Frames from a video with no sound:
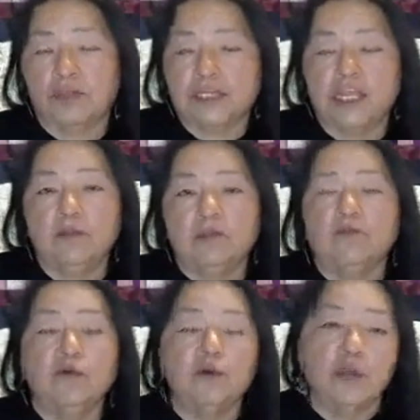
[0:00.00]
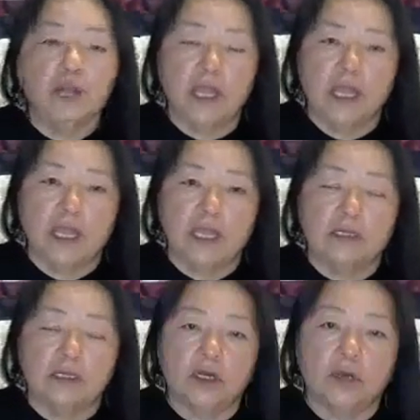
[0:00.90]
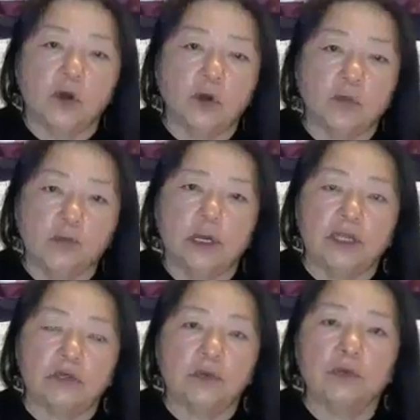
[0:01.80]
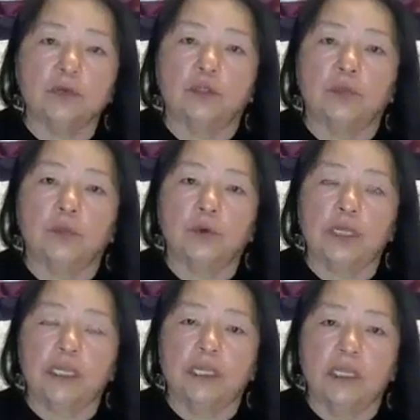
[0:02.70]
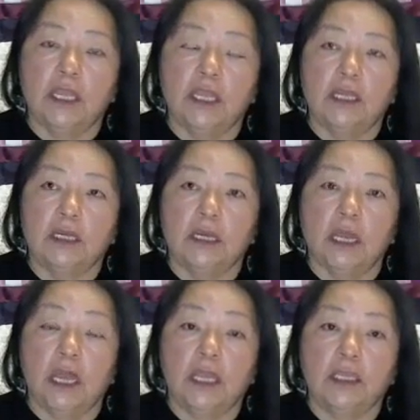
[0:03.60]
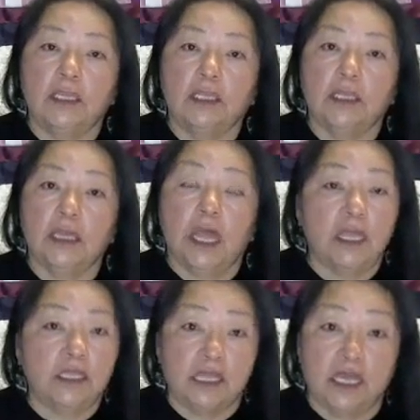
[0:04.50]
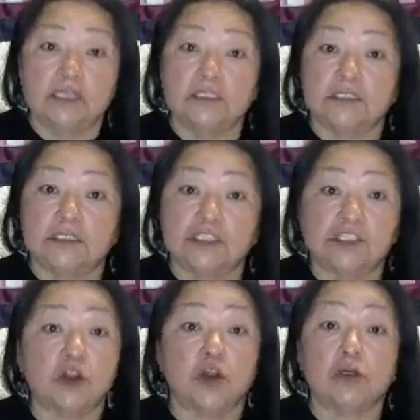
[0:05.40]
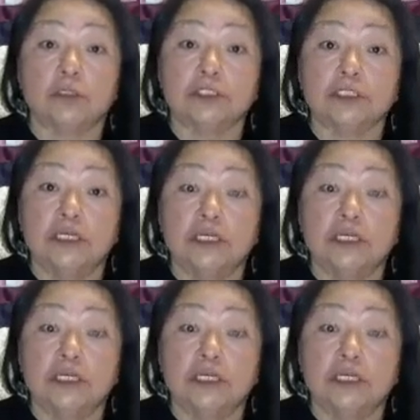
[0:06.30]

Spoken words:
the day before, I had opened my door in the morning, and I got startled